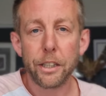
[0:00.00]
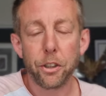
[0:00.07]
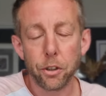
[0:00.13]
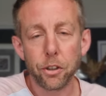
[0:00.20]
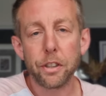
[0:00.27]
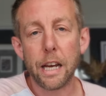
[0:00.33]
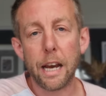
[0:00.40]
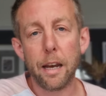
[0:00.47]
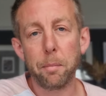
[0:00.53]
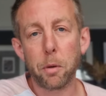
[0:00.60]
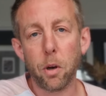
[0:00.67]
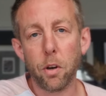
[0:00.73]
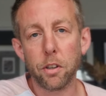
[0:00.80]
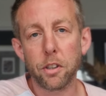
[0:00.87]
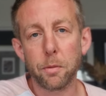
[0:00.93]
Your time
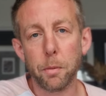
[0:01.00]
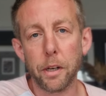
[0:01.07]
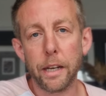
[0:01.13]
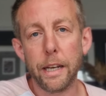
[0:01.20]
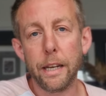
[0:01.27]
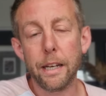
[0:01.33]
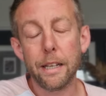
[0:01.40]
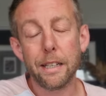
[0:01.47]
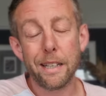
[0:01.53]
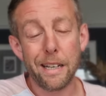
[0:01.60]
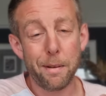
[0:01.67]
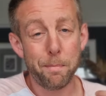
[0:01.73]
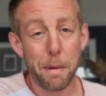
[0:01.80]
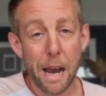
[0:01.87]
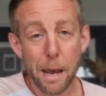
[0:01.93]
costs money.
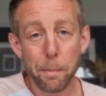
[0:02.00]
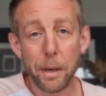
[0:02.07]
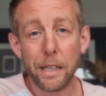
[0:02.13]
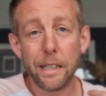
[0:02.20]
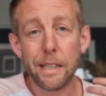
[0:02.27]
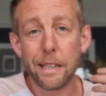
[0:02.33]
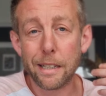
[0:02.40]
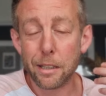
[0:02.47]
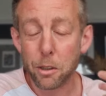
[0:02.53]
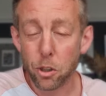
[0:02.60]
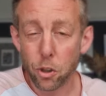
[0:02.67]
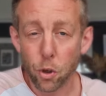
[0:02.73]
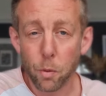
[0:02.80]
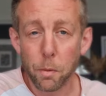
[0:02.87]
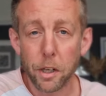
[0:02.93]
In my opinion, it is
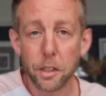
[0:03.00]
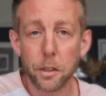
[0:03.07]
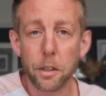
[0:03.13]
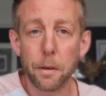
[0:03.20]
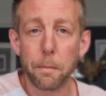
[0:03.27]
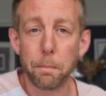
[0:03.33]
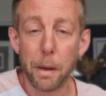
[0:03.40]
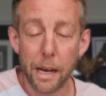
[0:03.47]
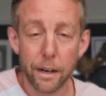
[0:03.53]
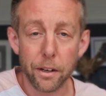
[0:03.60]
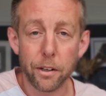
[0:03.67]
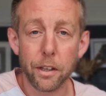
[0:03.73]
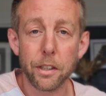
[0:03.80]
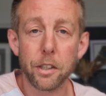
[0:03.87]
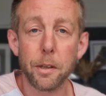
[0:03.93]
so much
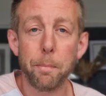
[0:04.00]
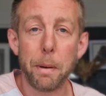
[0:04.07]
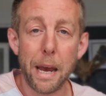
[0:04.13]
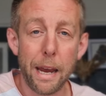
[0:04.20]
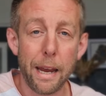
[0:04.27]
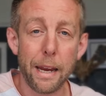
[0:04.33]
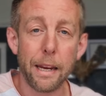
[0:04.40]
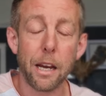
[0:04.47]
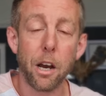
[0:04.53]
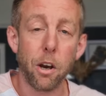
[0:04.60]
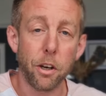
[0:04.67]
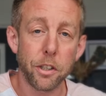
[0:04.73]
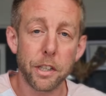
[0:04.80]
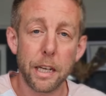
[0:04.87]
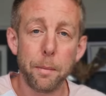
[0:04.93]
better to pay a
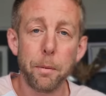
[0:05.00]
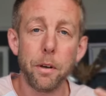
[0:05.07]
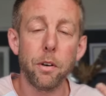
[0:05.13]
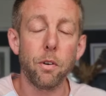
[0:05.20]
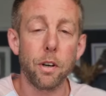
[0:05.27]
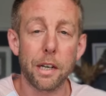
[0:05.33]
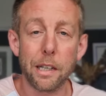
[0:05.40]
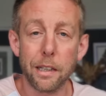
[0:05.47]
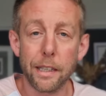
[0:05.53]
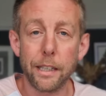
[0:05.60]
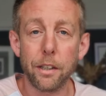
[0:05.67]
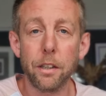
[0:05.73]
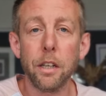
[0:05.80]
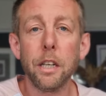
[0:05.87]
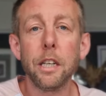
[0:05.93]
housekeeper or a
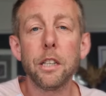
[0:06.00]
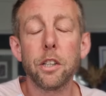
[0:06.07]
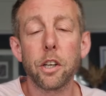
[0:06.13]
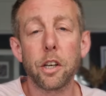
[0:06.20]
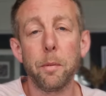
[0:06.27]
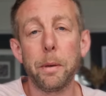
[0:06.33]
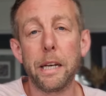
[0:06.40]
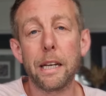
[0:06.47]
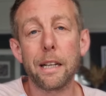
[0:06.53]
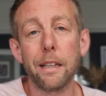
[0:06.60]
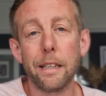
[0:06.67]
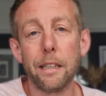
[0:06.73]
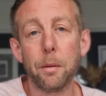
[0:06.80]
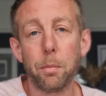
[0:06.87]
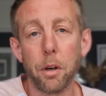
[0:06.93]
cleaner to come in and
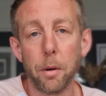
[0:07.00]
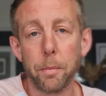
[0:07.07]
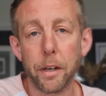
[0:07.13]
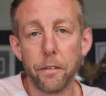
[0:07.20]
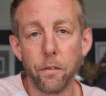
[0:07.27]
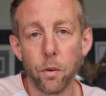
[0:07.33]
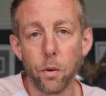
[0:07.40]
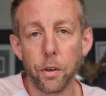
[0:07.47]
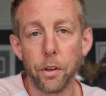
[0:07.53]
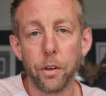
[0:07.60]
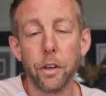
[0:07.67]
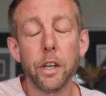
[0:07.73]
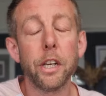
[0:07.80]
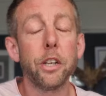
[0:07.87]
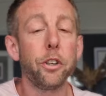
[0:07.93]
clean the property for
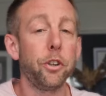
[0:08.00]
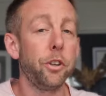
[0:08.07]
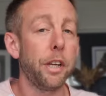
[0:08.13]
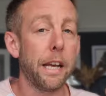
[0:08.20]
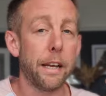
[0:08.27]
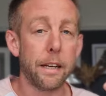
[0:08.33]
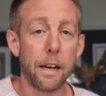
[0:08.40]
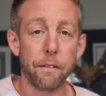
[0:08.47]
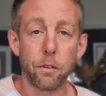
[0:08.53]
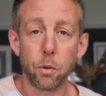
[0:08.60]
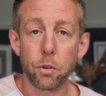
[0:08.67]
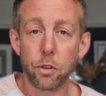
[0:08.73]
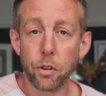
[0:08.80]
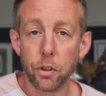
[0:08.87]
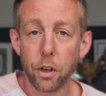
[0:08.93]
you. You then have
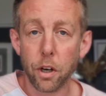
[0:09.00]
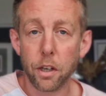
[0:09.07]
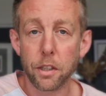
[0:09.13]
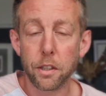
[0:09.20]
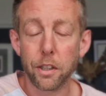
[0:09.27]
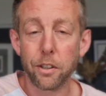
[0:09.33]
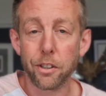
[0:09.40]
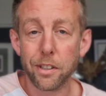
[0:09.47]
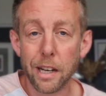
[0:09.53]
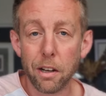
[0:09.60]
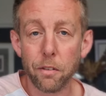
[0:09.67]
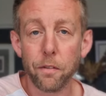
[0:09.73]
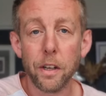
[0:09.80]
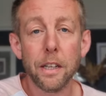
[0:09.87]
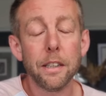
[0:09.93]
those two hours to
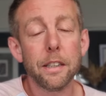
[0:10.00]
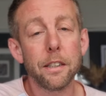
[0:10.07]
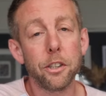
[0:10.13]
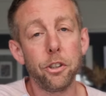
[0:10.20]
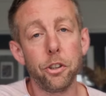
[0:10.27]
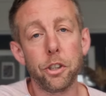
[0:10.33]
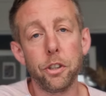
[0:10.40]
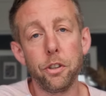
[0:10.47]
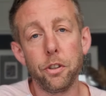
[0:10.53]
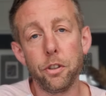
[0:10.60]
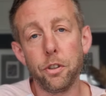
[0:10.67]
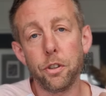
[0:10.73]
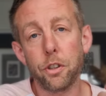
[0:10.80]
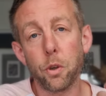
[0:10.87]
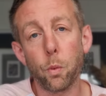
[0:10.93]
yourself that you can
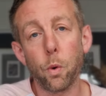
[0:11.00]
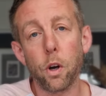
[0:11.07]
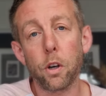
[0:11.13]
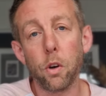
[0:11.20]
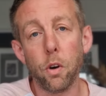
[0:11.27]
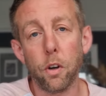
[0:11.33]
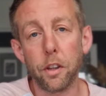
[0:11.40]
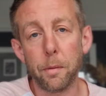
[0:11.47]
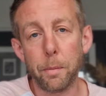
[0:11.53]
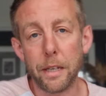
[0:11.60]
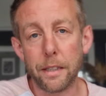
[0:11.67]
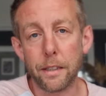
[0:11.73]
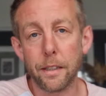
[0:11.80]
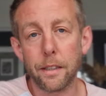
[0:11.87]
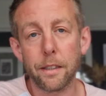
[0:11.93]
use to work on the
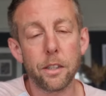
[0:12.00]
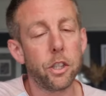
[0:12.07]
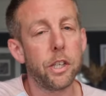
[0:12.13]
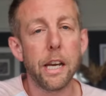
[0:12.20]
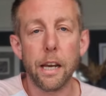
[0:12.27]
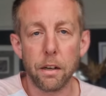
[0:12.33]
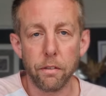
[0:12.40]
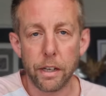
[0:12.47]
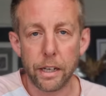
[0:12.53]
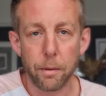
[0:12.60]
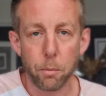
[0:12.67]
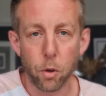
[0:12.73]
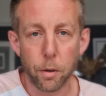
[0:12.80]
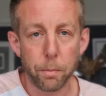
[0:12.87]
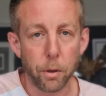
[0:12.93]
business,
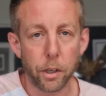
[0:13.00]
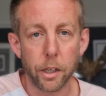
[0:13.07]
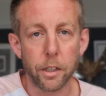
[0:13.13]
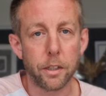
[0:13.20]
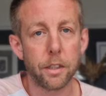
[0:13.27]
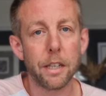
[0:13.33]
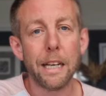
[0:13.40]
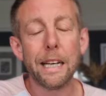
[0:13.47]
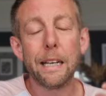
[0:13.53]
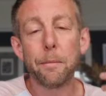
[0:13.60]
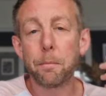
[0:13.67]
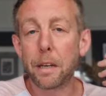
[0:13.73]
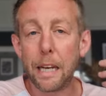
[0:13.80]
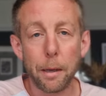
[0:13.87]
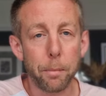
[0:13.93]
generating more bookings,
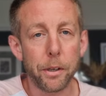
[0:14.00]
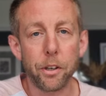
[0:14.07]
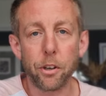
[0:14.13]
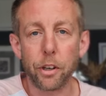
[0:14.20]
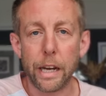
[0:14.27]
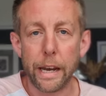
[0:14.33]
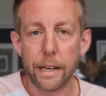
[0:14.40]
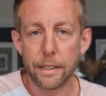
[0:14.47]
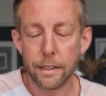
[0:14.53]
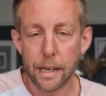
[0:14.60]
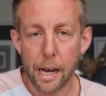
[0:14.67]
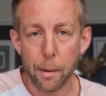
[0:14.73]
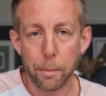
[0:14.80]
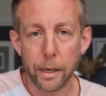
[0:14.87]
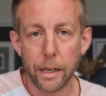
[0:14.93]
keeping your guests
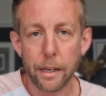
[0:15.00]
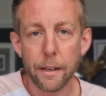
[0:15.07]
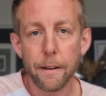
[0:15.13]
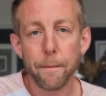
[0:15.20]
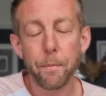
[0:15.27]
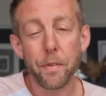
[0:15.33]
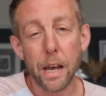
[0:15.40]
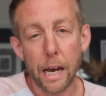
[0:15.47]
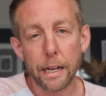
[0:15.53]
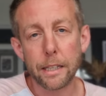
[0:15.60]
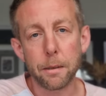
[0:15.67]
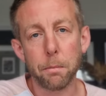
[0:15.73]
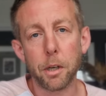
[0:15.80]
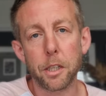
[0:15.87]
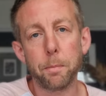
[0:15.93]
happy. That
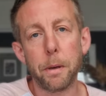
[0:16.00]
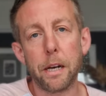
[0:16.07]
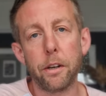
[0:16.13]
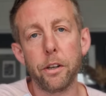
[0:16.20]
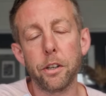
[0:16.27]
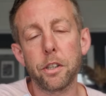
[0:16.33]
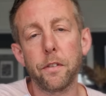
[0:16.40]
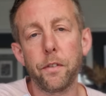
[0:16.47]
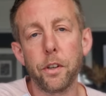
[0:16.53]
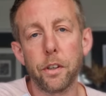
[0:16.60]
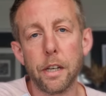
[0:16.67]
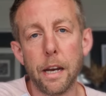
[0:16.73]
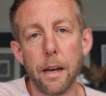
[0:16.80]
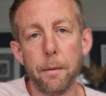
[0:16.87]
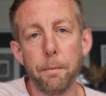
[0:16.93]
is a much better use of
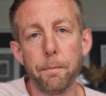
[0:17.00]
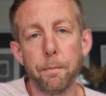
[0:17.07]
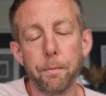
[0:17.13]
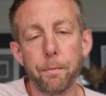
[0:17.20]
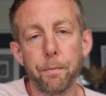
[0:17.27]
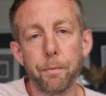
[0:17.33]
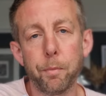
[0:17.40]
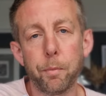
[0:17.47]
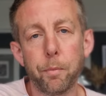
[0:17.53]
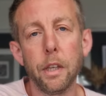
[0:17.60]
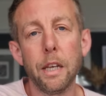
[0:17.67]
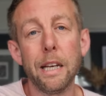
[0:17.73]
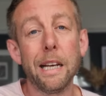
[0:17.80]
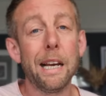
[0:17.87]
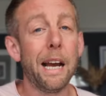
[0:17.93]
your time.
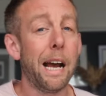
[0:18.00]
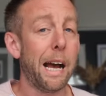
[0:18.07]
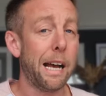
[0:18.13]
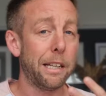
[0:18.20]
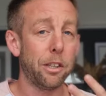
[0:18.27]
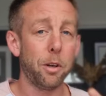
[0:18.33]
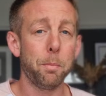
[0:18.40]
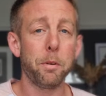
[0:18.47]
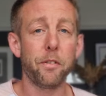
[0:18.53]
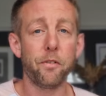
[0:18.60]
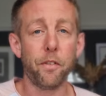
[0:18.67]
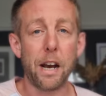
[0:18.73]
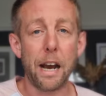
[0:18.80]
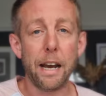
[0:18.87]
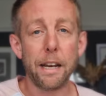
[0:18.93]
And number
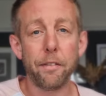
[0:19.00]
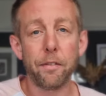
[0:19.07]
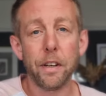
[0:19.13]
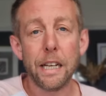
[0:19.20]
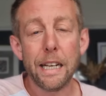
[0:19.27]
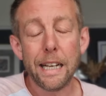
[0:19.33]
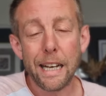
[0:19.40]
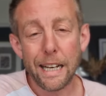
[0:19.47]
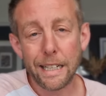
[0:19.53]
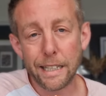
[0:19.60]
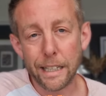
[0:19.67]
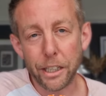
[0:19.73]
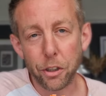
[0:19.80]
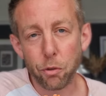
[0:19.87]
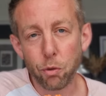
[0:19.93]
five is
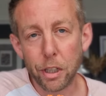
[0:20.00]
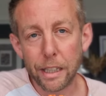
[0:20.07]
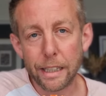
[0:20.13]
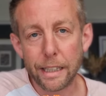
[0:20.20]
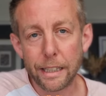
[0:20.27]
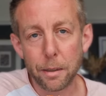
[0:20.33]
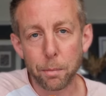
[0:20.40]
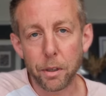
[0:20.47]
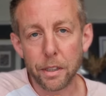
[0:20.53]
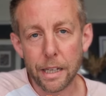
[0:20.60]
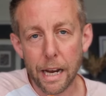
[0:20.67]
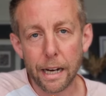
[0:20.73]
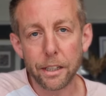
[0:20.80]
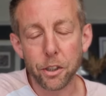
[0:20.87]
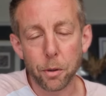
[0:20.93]
that you really need to
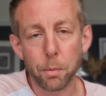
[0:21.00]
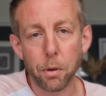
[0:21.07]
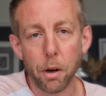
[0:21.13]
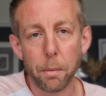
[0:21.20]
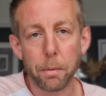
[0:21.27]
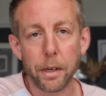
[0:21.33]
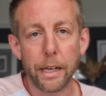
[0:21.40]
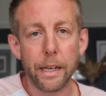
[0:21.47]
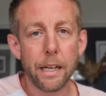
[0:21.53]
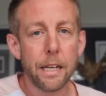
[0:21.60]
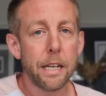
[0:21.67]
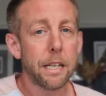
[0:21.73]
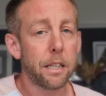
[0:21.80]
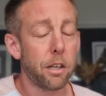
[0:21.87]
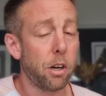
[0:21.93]
protect your property.
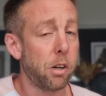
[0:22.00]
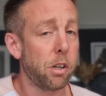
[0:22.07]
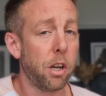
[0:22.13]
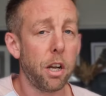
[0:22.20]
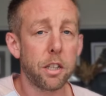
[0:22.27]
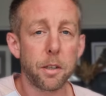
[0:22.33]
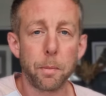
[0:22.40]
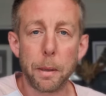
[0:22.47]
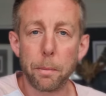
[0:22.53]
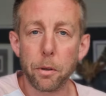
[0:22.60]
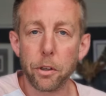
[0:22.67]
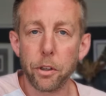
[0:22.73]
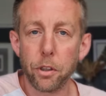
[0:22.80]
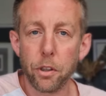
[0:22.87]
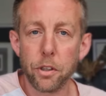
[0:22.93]
There are lots of
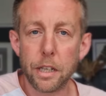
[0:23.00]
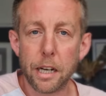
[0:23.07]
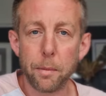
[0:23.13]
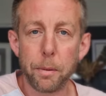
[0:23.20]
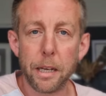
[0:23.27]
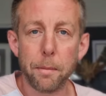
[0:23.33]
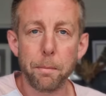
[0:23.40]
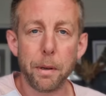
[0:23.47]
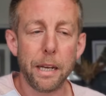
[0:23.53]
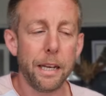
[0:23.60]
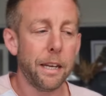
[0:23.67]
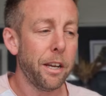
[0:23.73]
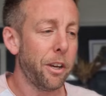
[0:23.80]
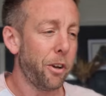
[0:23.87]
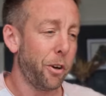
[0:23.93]
people who use
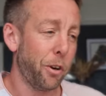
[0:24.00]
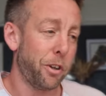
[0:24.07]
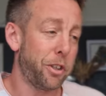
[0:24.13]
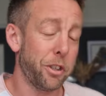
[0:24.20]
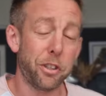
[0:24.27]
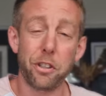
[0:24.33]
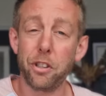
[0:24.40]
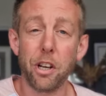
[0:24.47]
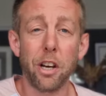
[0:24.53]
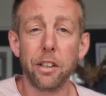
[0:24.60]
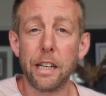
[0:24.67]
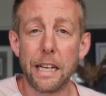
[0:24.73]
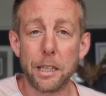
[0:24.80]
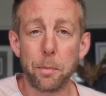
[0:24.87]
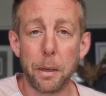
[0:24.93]
Airbnb who are just
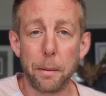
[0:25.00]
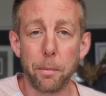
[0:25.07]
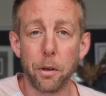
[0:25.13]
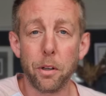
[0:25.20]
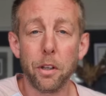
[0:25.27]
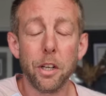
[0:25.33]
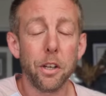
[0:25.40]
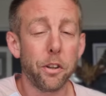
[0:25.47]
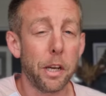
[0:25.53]
not nice people.